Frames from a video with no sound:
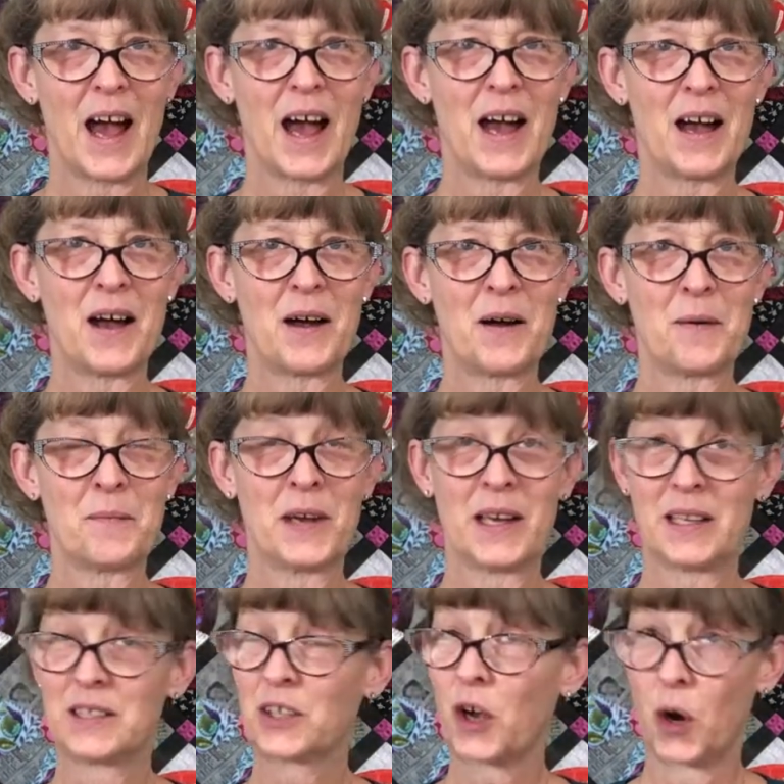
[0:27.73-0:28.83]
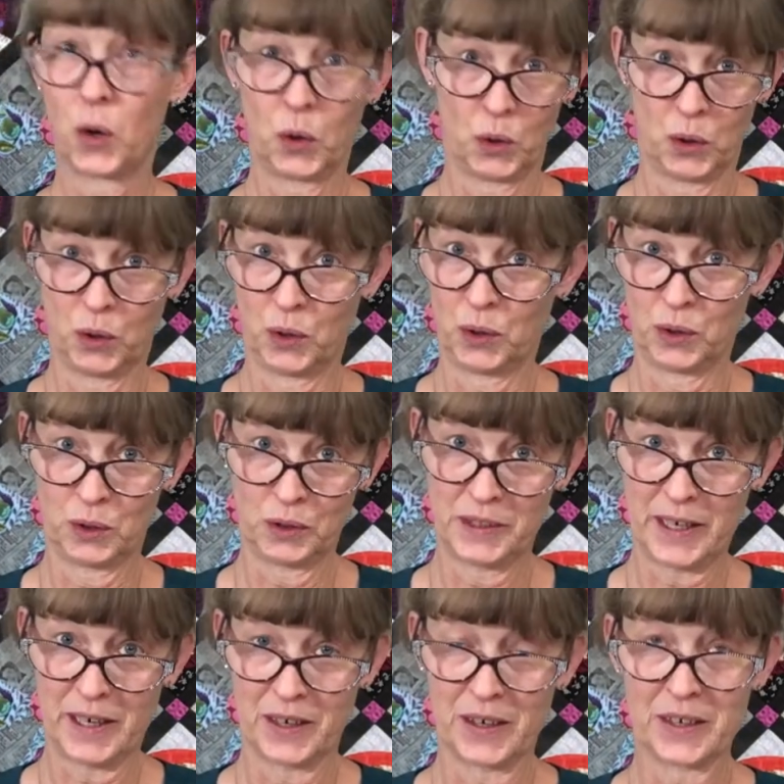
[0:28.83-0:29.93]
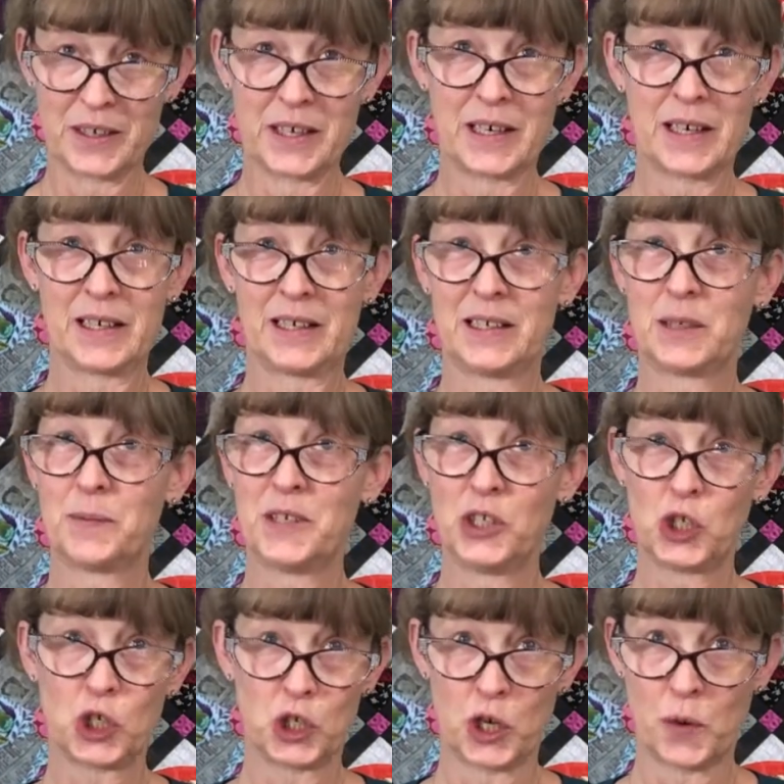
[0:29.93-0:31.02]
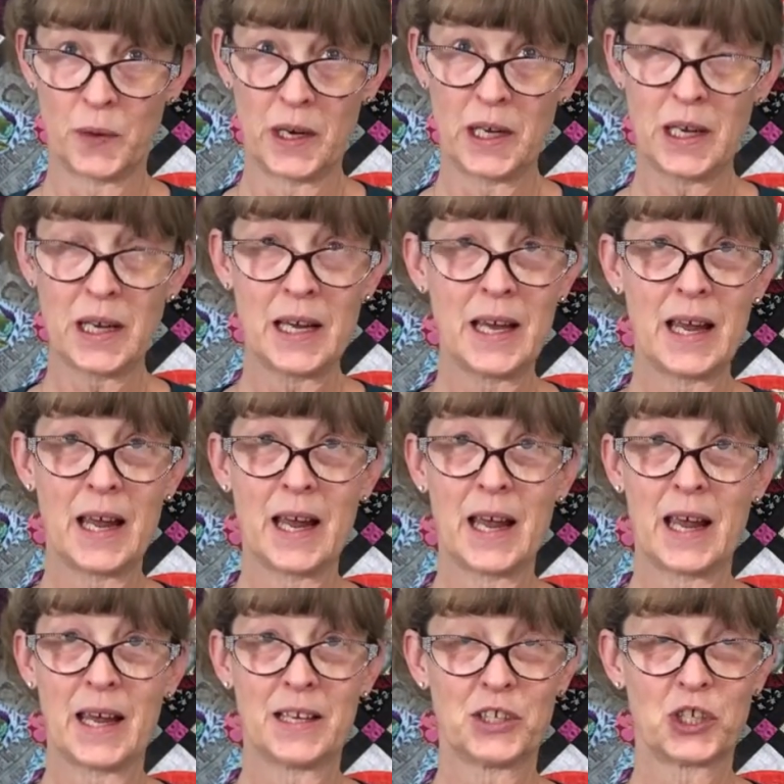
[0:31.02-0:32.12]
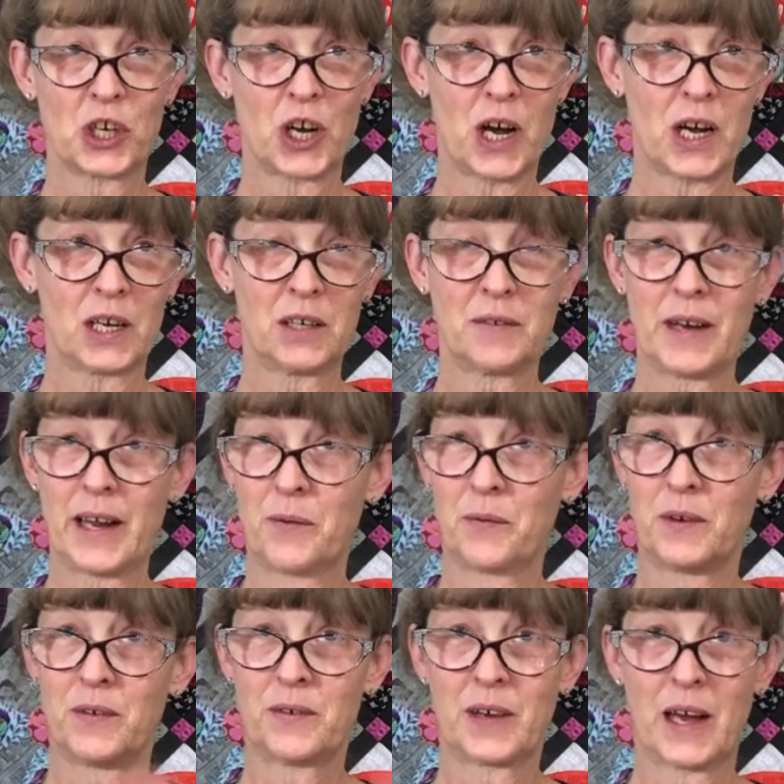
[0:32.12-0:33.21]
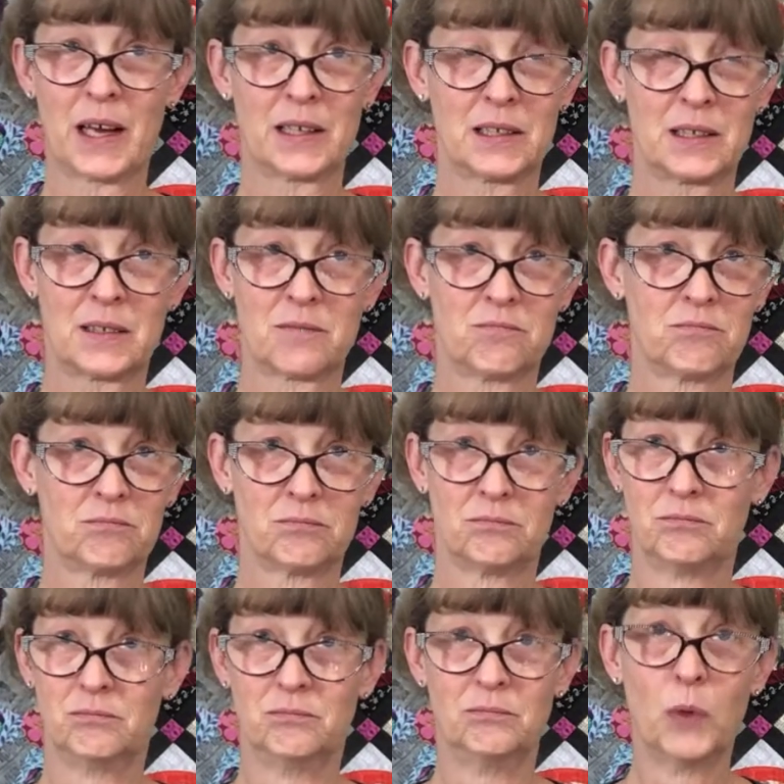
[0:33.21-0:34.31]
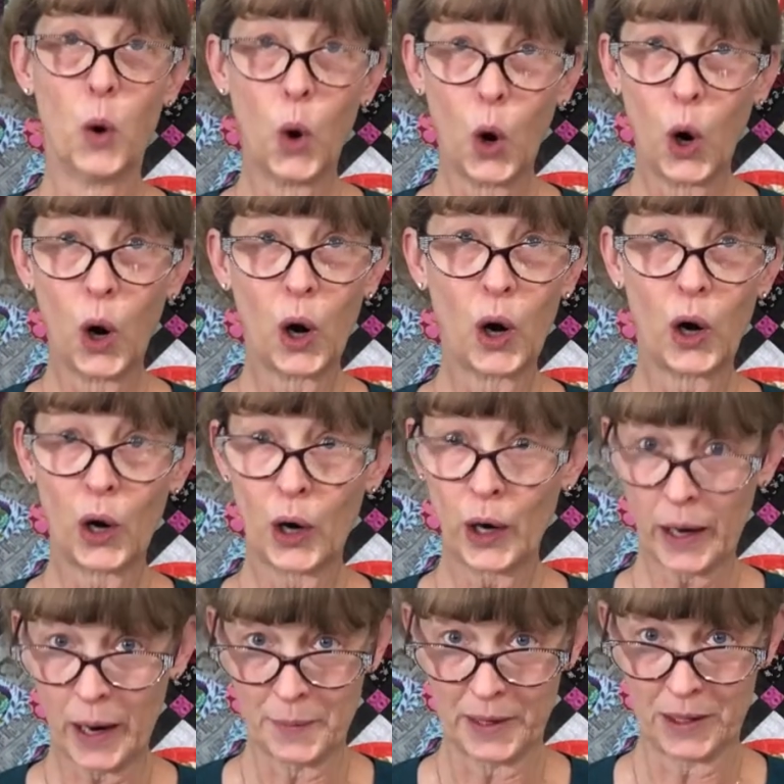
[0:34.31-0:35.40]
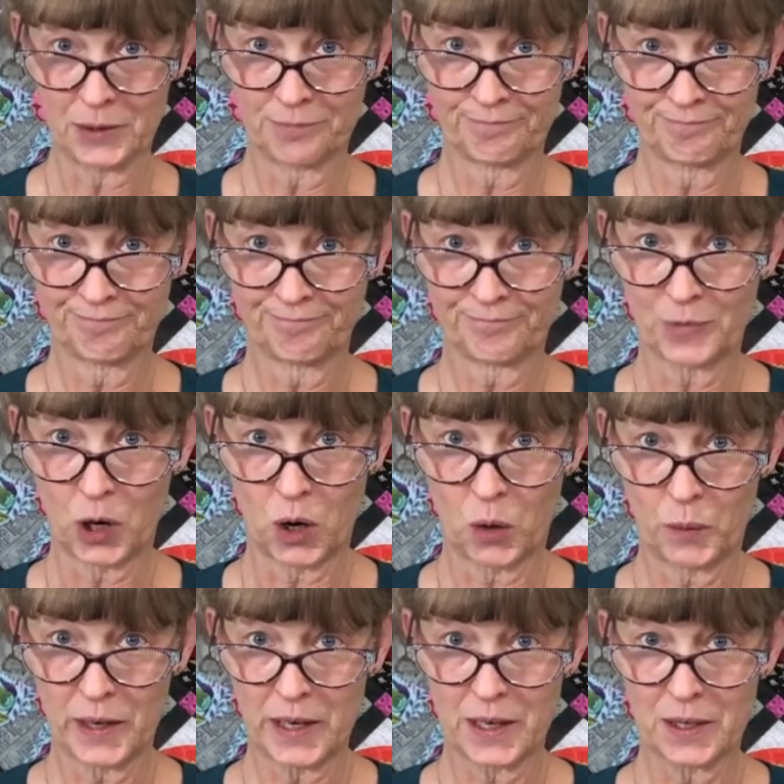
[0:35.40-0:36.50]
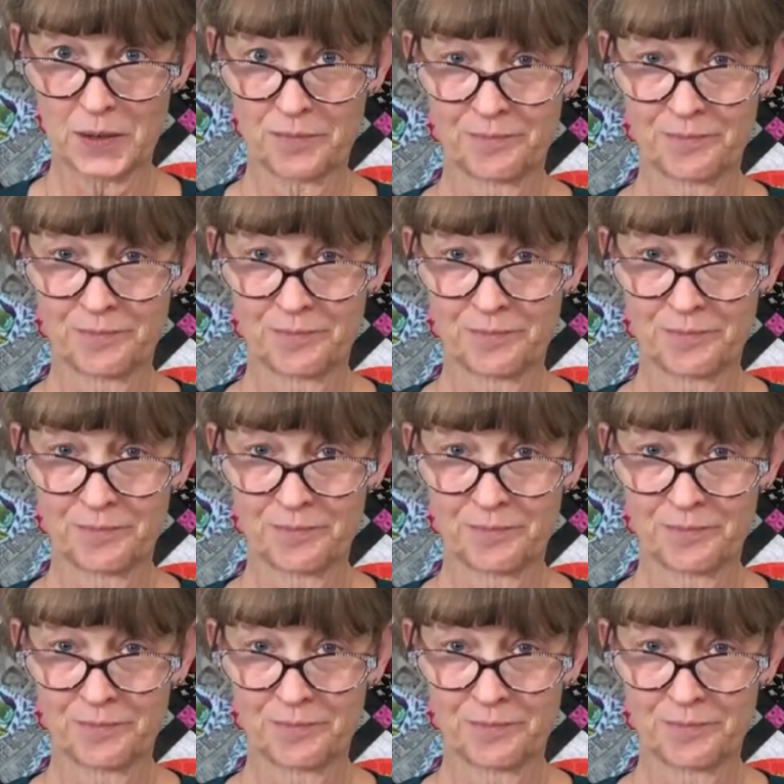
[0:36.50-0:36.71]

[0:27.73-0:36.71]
It's cold here and it's been snowing in Chicago, and we've got more coming all week.